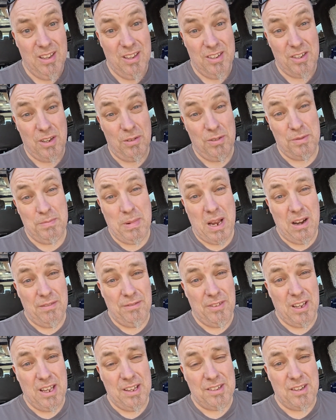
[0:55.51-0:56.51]
it's always better
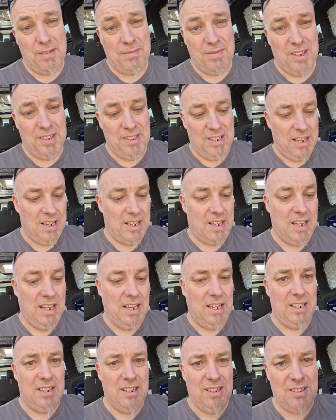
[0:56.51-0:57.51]
if you get something
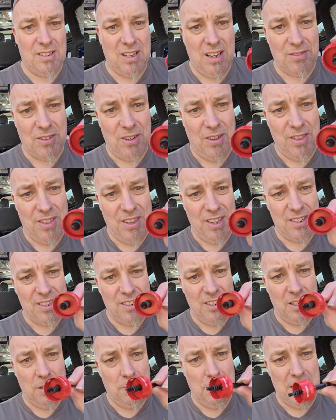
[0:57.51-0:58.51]
dedicated. So I've got
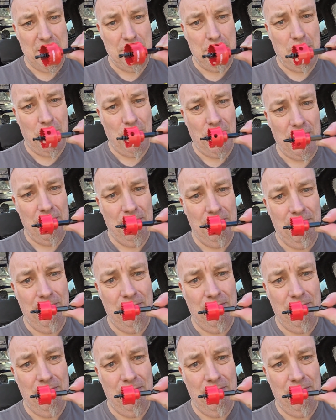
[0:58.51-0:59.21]
this little bad boy.